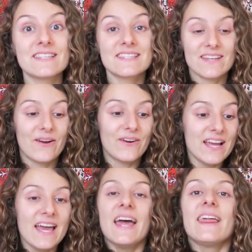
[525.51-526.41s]
So
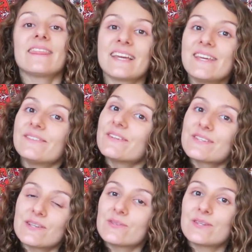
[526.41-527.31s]
thank you all
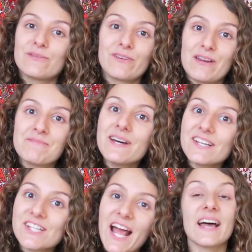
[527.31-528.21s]
so very much.